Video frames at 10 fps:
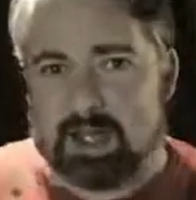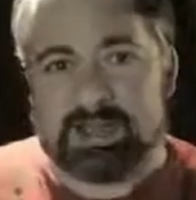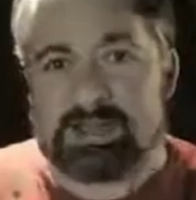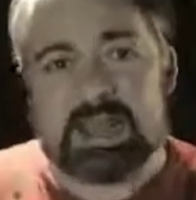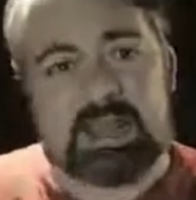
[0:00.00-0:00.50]

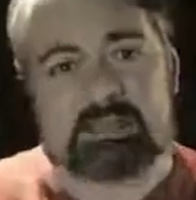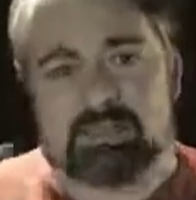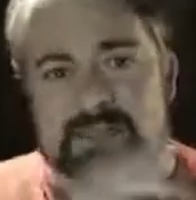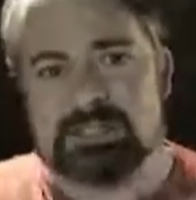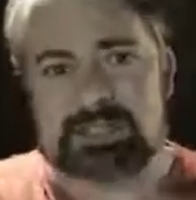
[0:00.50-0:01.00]
I need
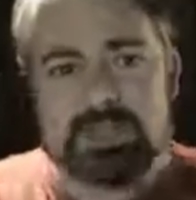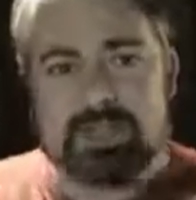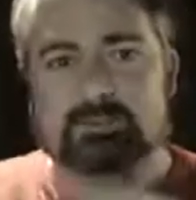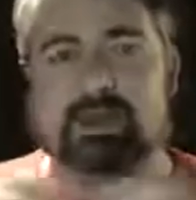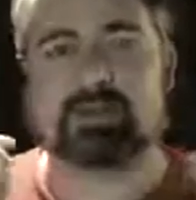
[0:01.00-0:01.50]

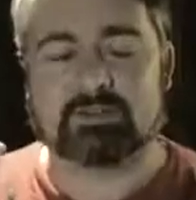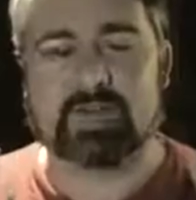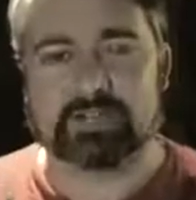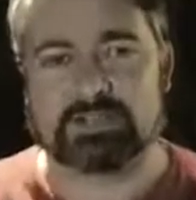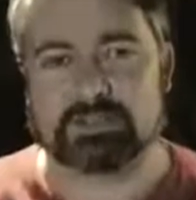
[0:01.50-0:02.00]
3G on my
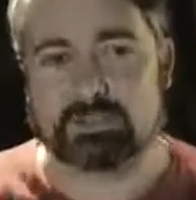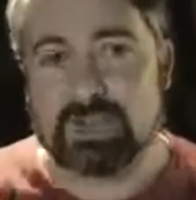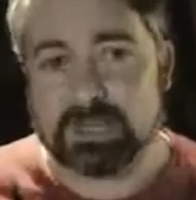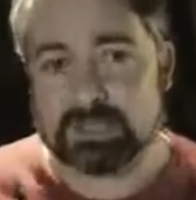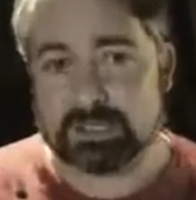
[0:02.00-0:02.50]
devices,
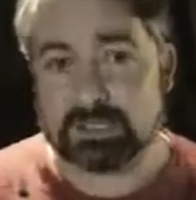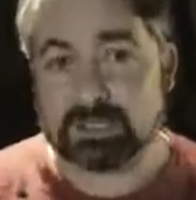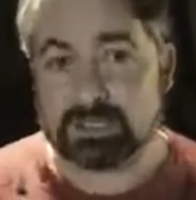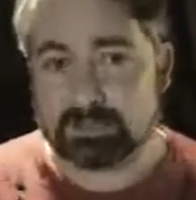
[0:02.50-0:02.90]
really.